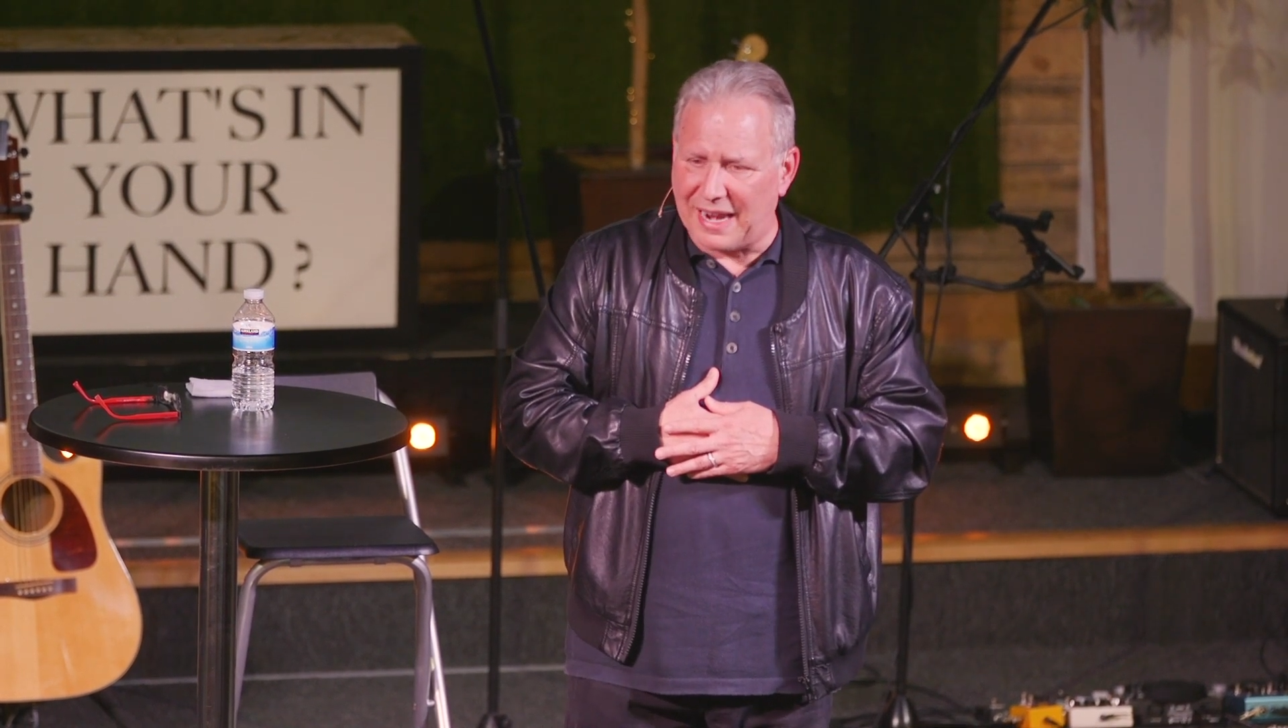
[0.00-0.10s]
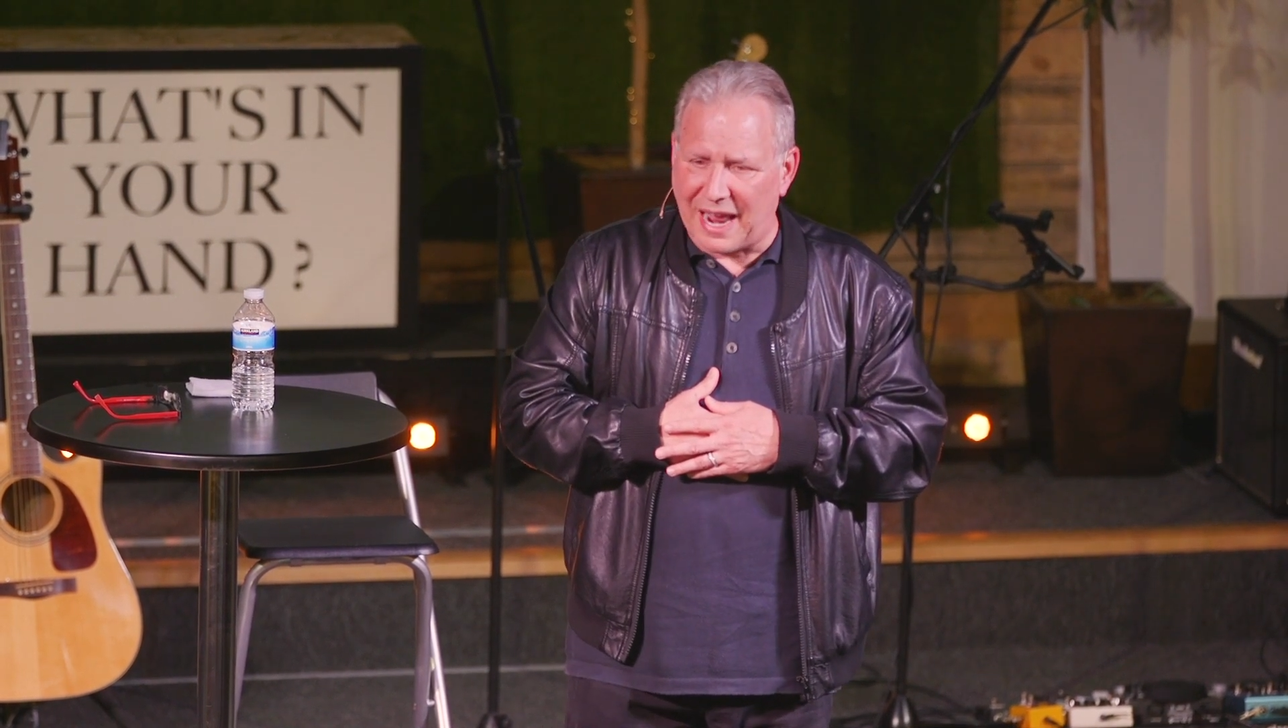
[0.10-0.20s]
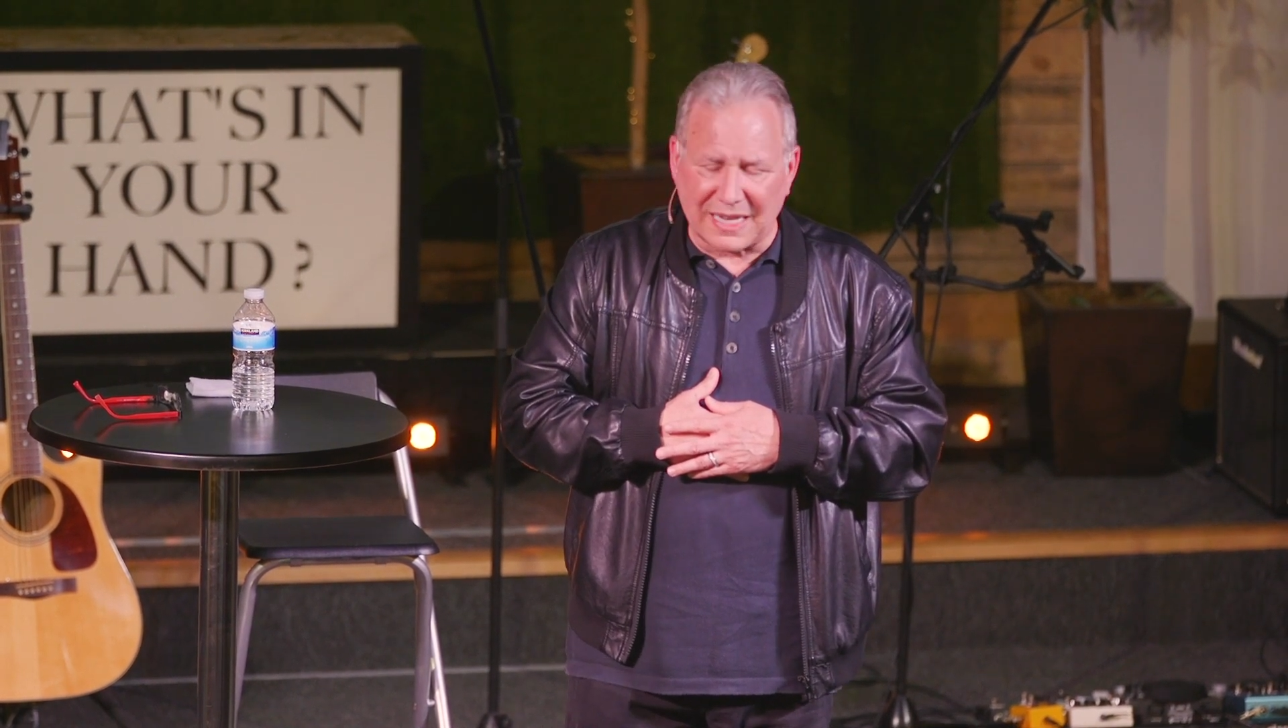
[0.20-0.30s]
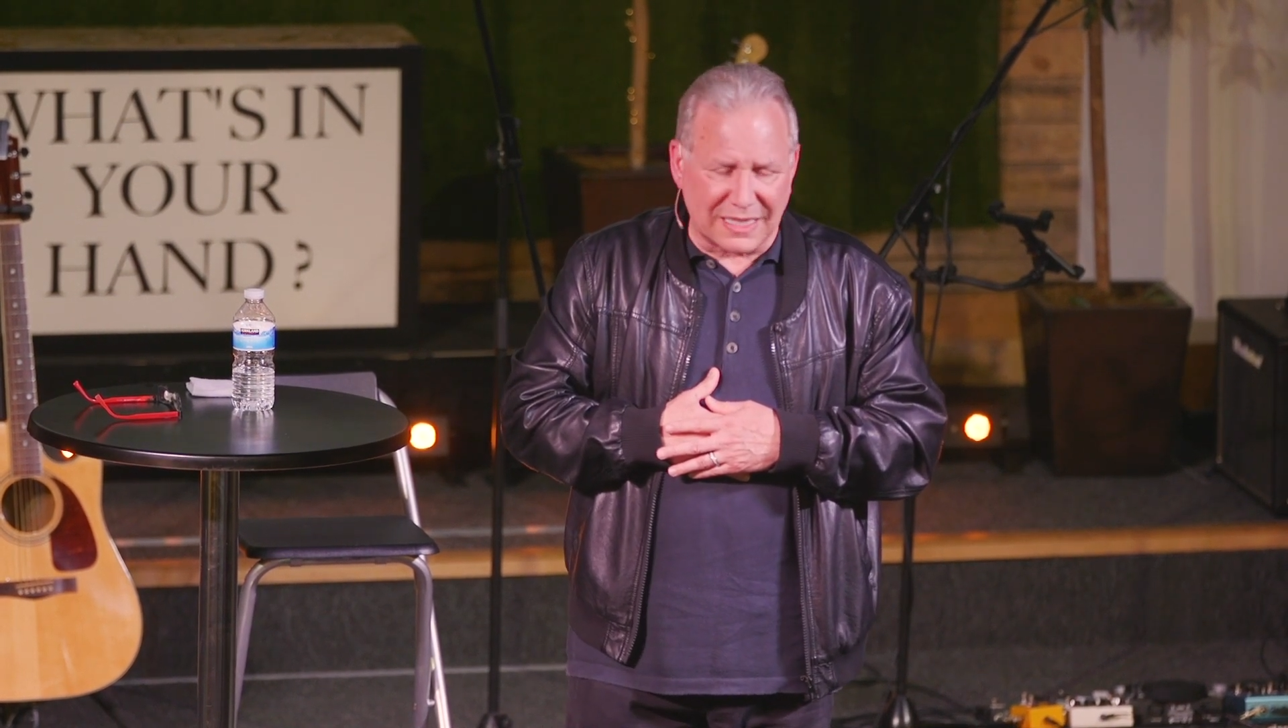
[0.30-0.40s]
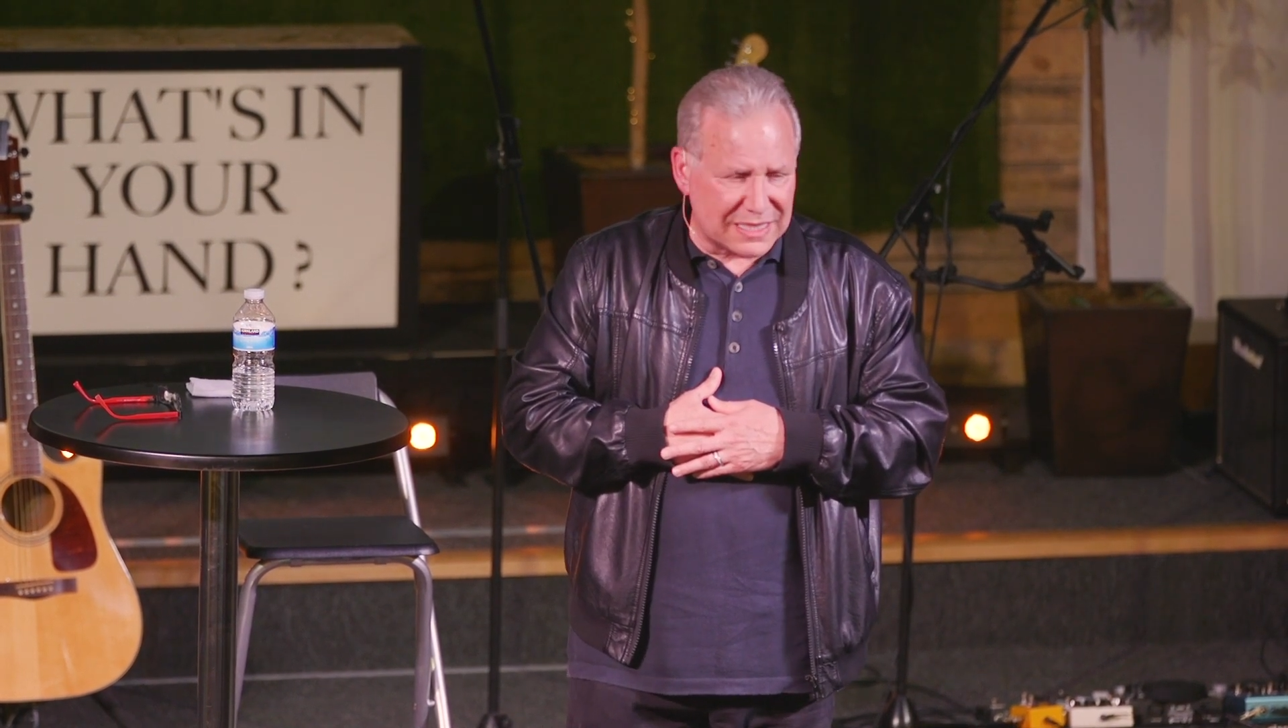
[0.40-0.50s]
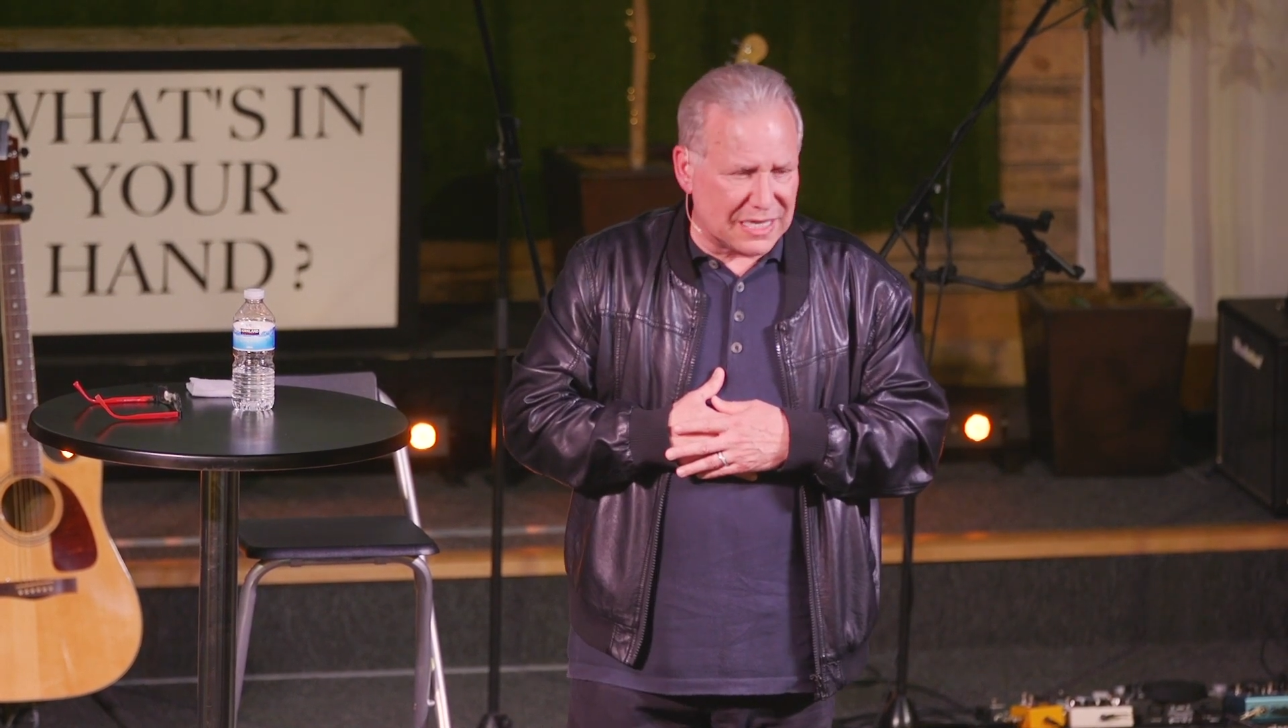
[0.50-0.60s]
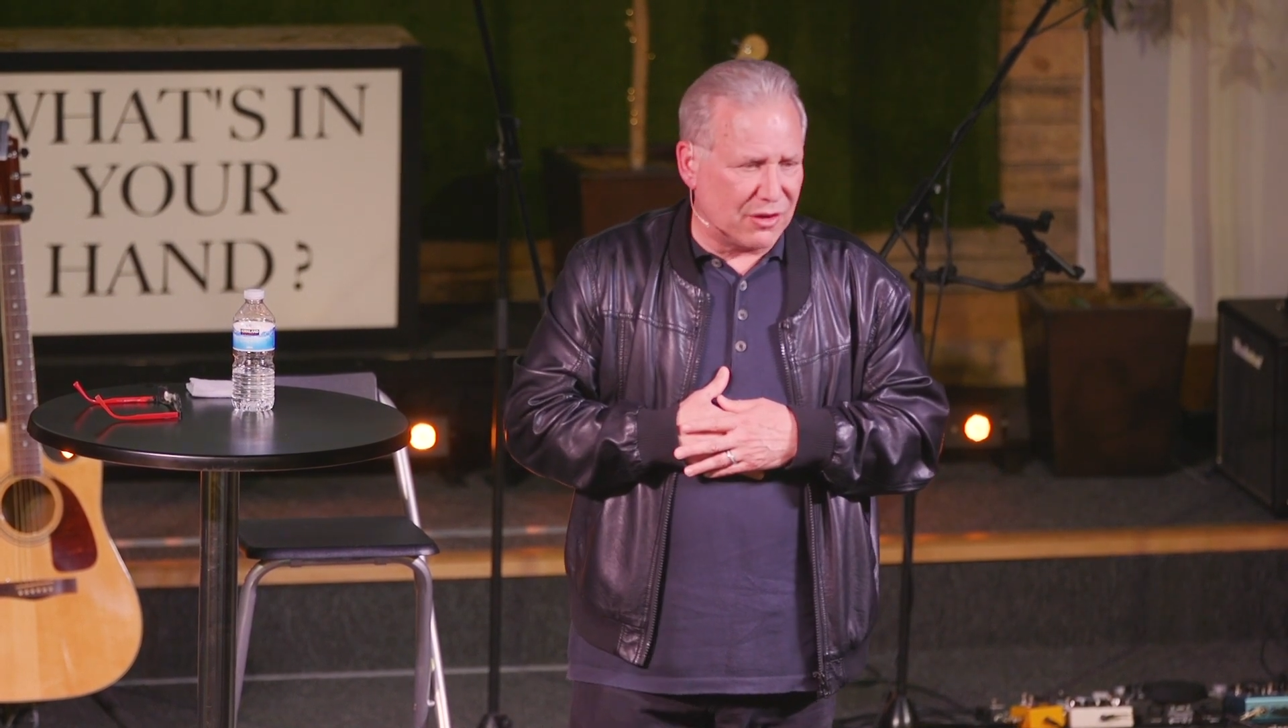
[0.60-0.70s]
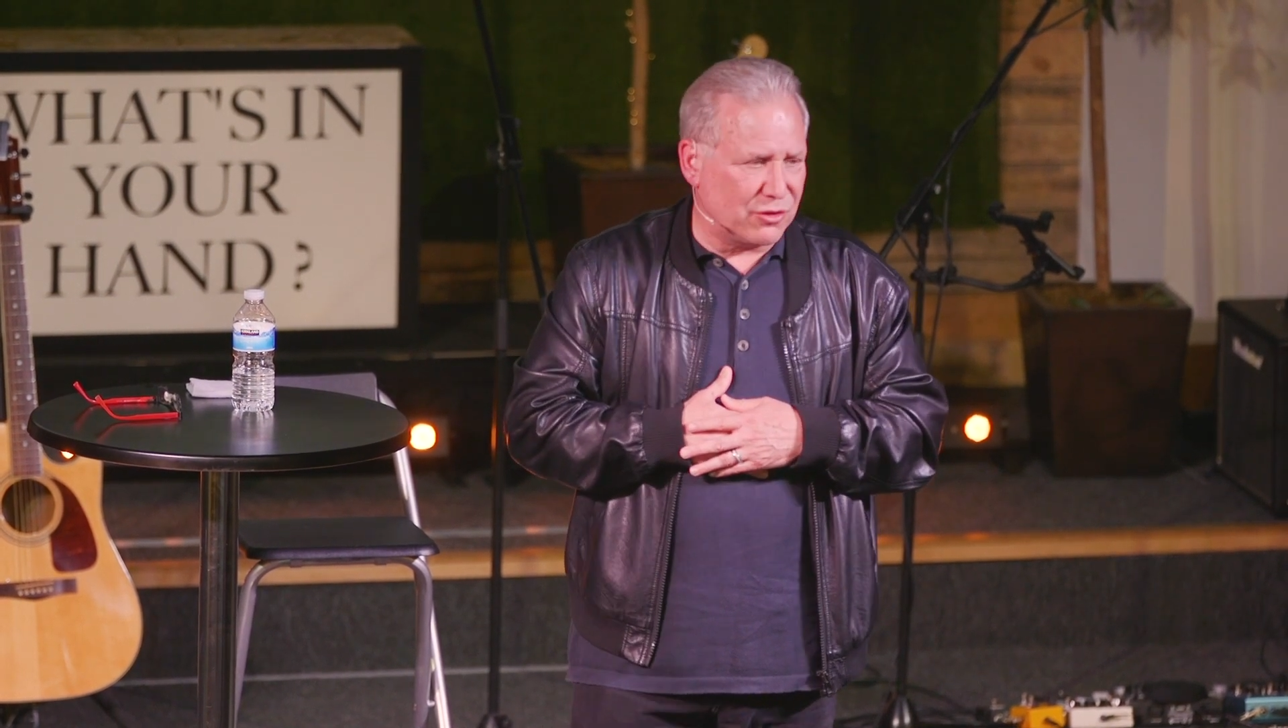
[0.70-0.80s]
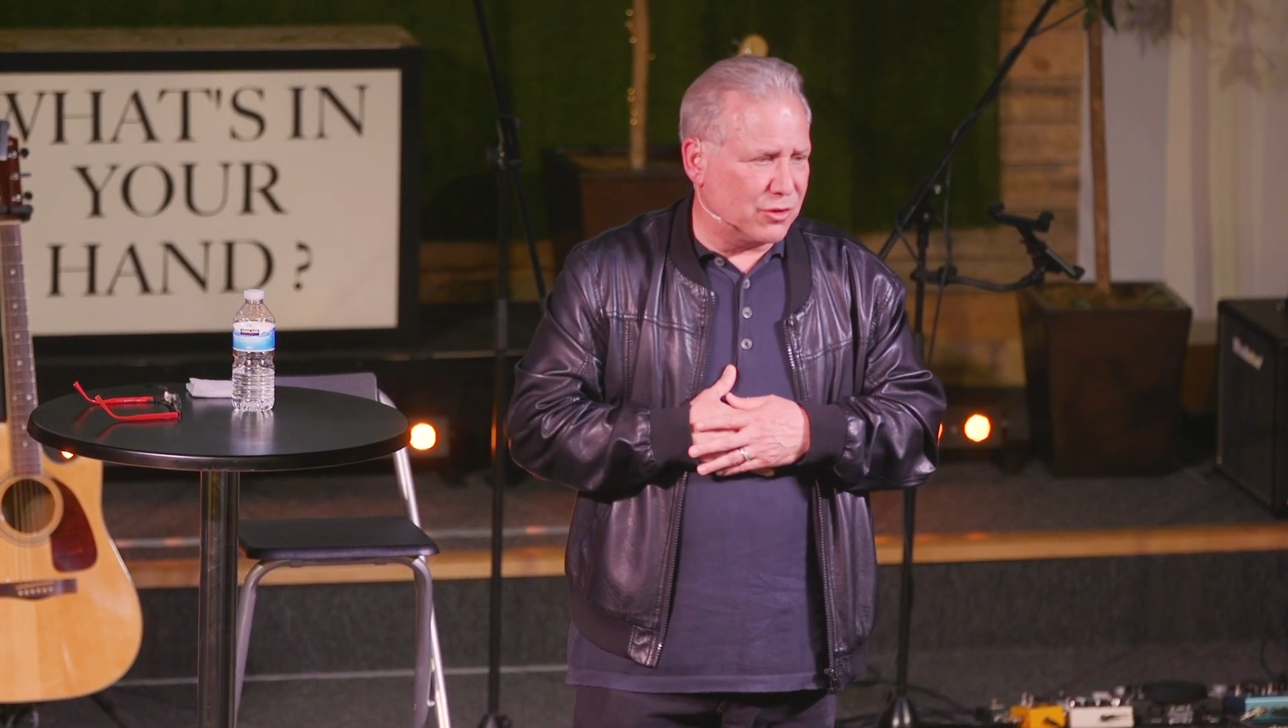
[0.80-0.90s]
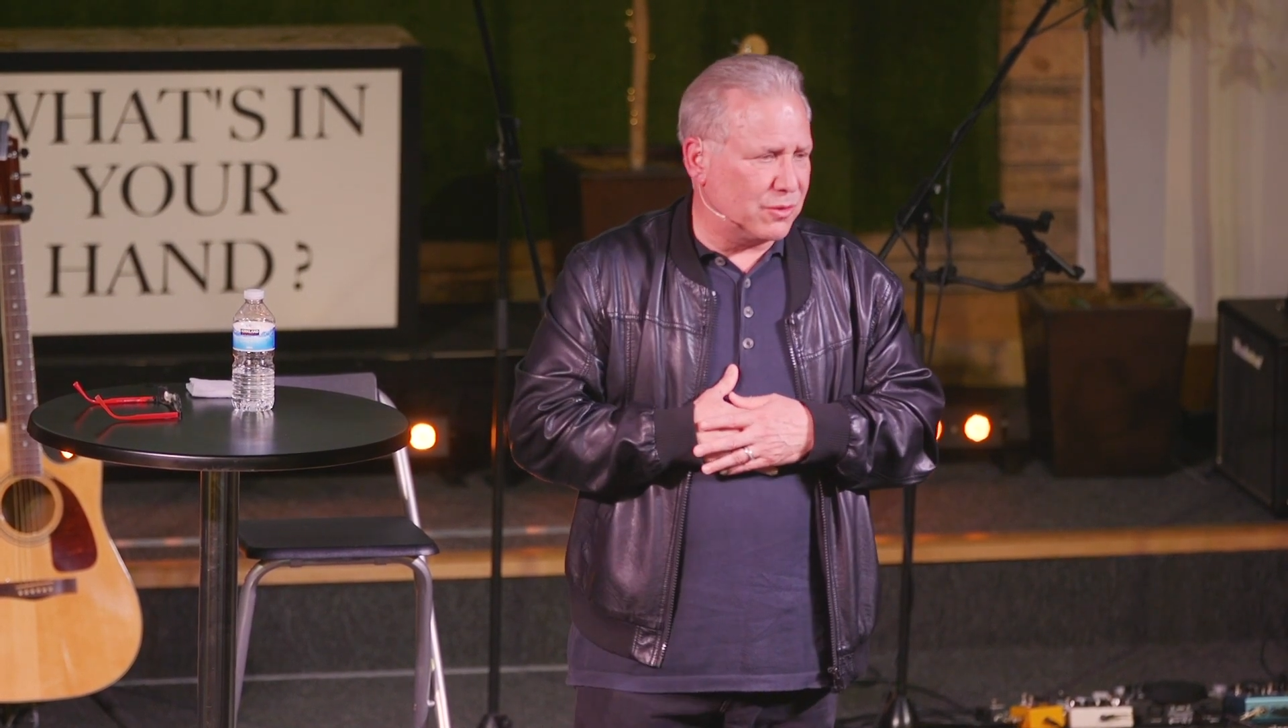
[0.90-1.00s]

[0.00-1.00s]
And I can tell